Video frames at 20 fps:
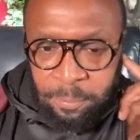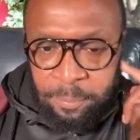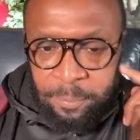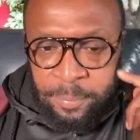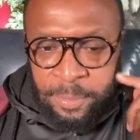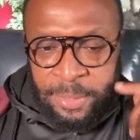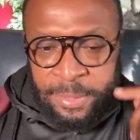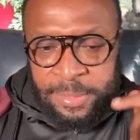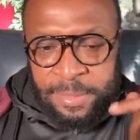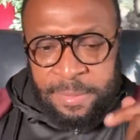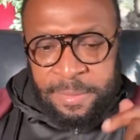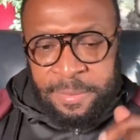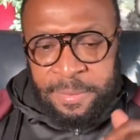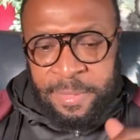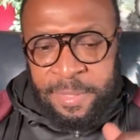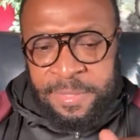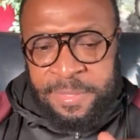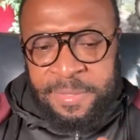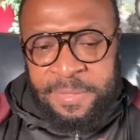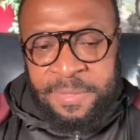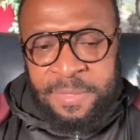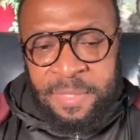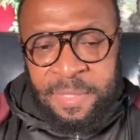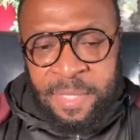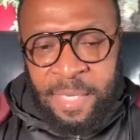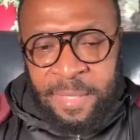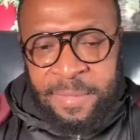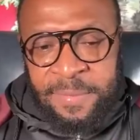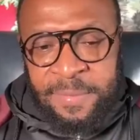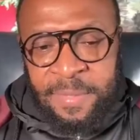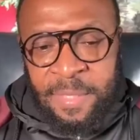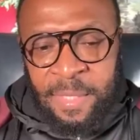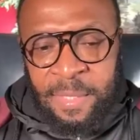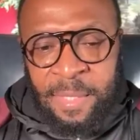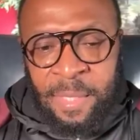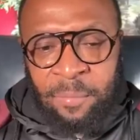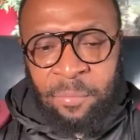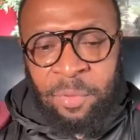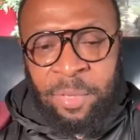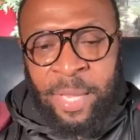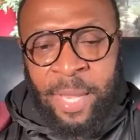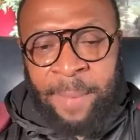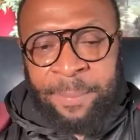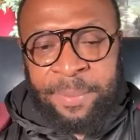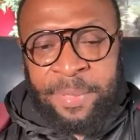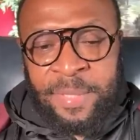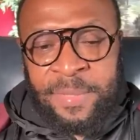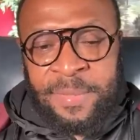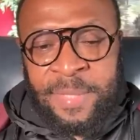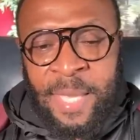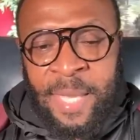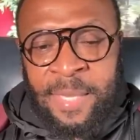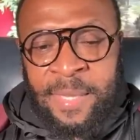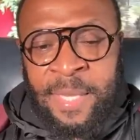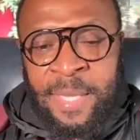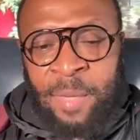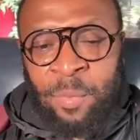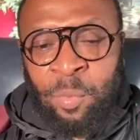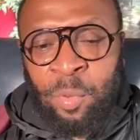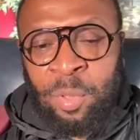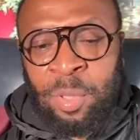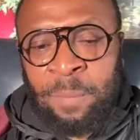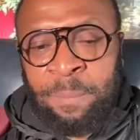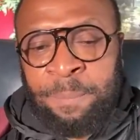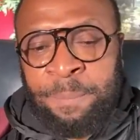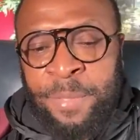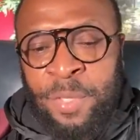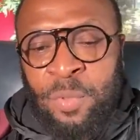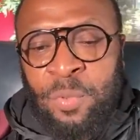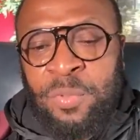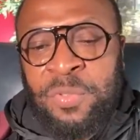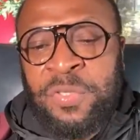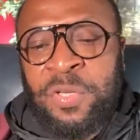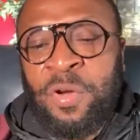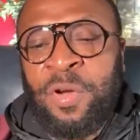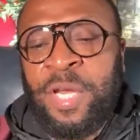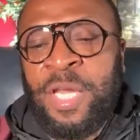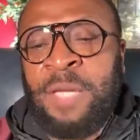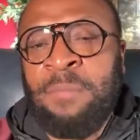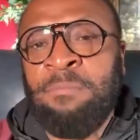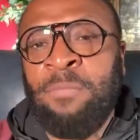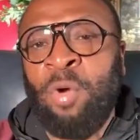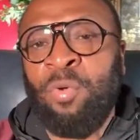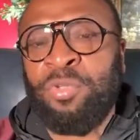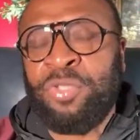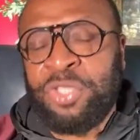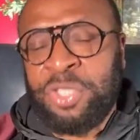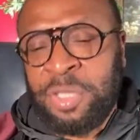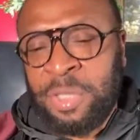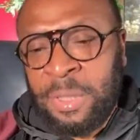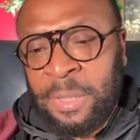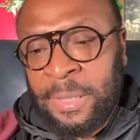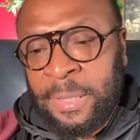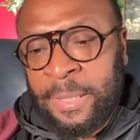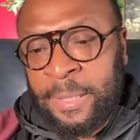This is this is the next thing that will happen is that they will abuse her emotionally.